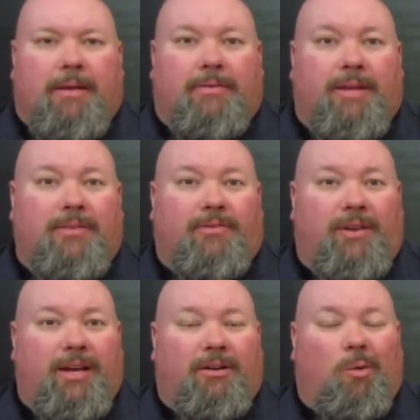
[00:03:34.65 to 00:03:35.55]
This
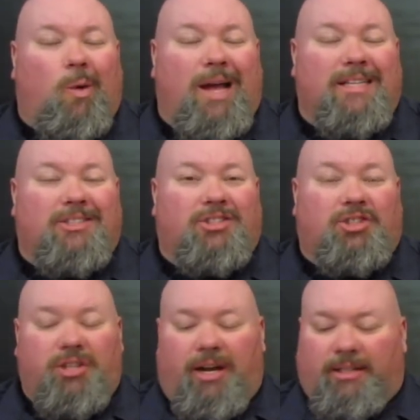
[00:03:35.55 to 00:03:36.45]
vehicle weighs
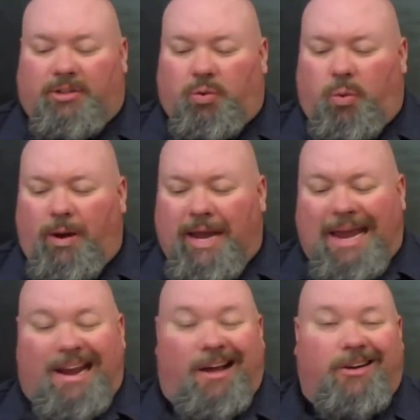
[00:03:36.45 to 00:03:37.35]
just
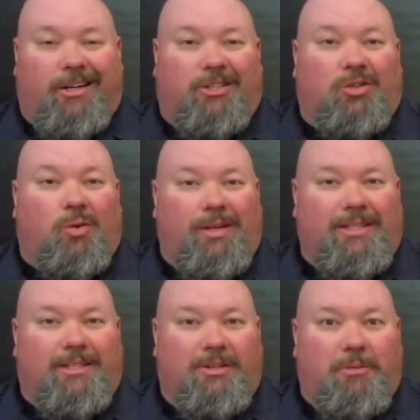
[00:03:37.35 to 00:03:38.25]

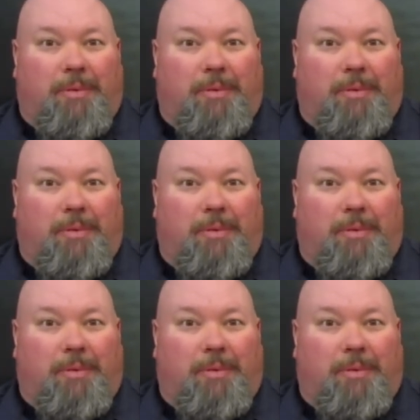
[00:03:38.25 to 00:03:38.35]
2,822